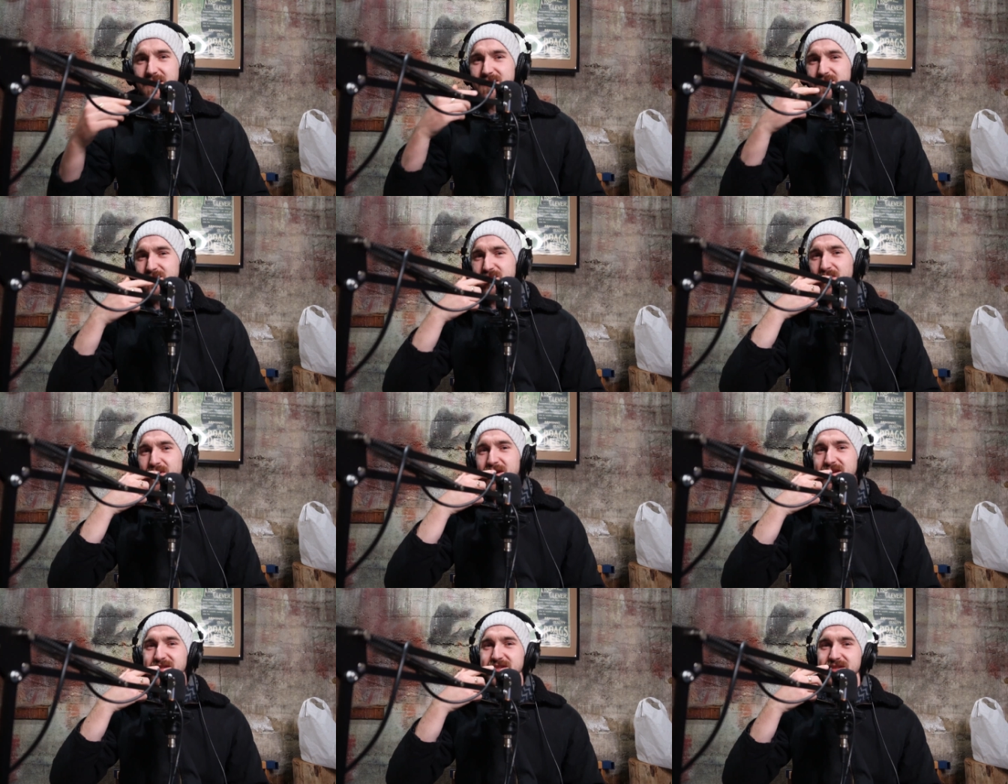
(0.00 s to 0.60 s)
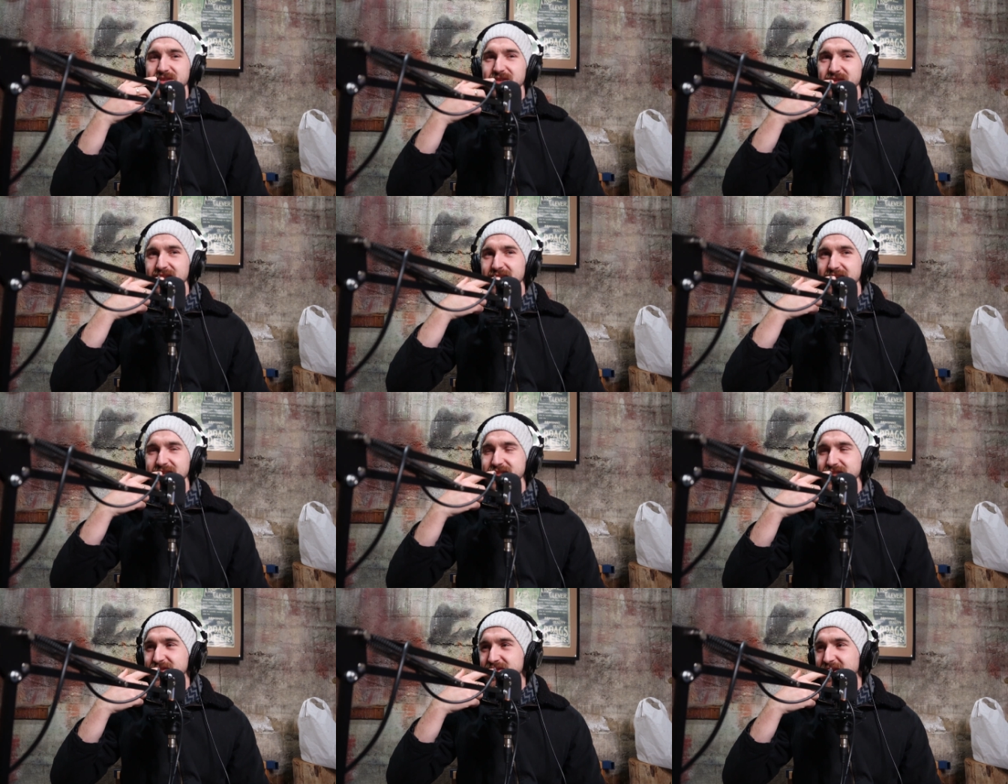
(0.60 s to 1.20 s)
look, where I just got
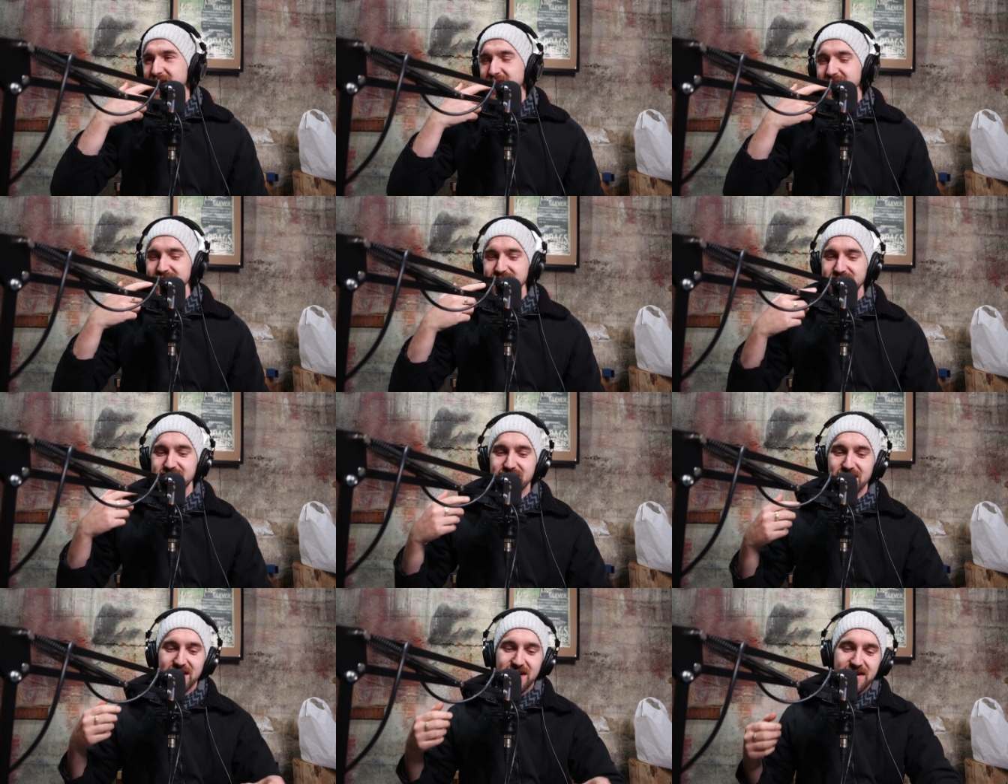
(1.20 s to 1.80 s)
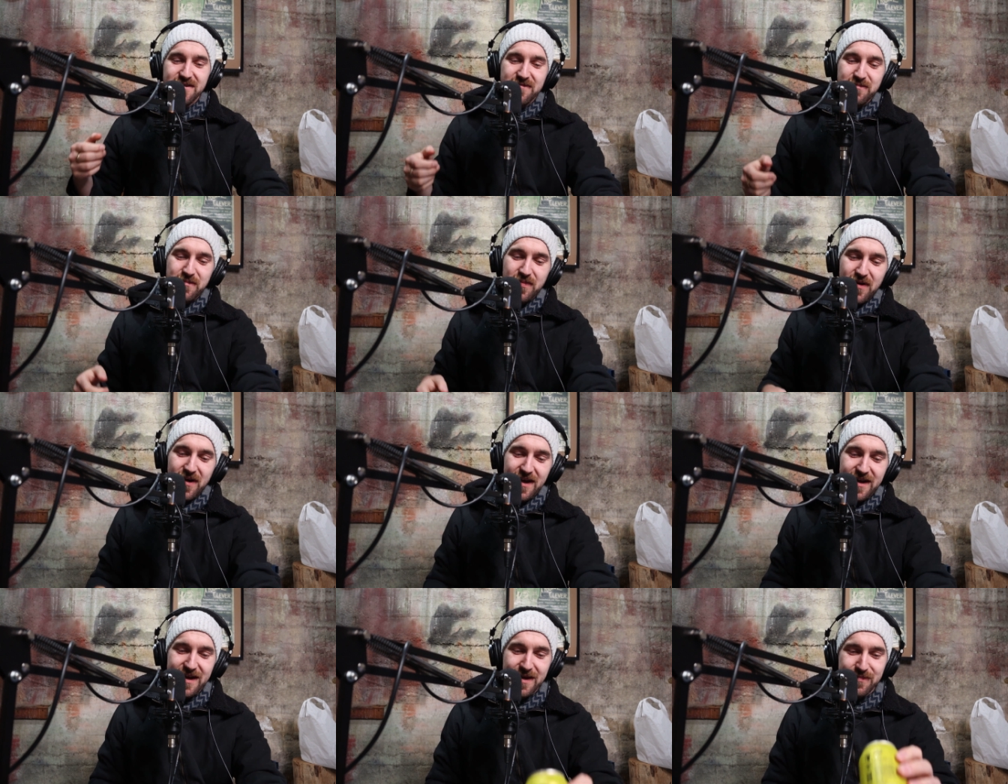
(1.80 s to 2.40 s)
like a giant chunk of
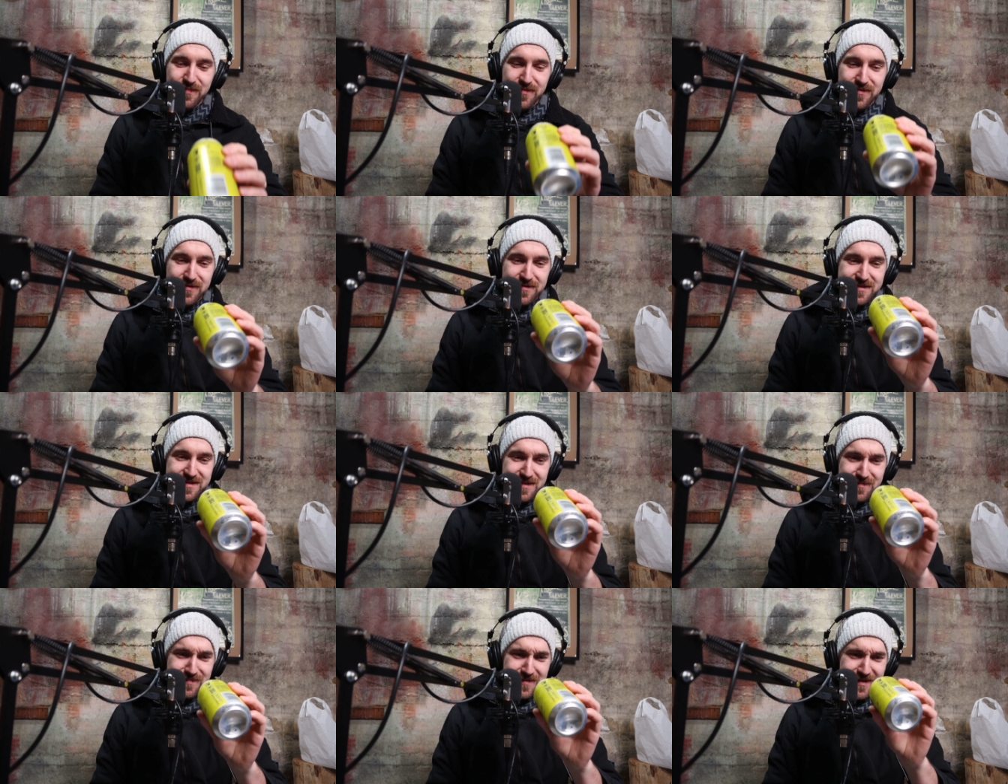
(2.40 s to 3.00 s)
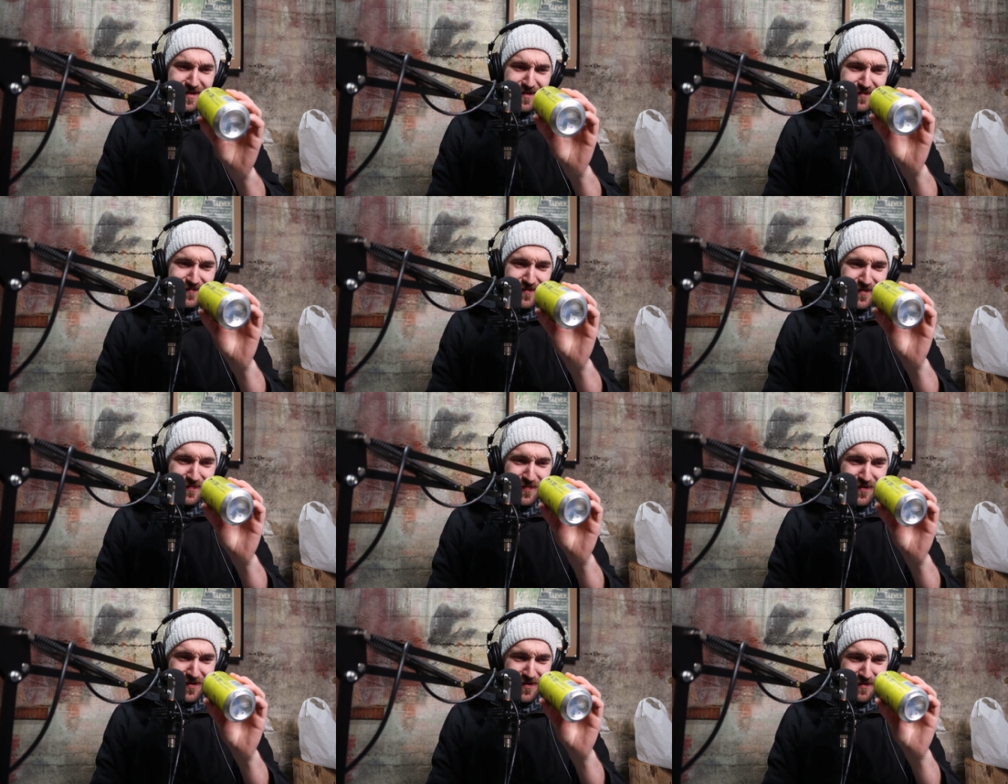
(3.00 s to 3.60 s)
pineapple or something
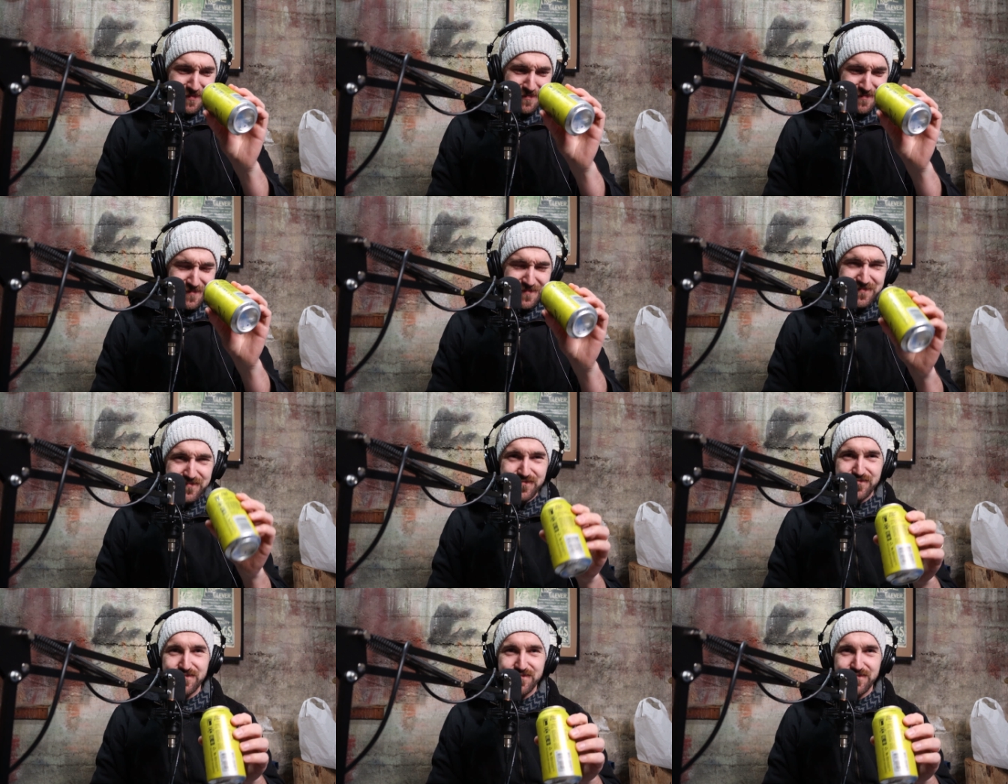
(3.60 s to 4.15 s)
off the bottom.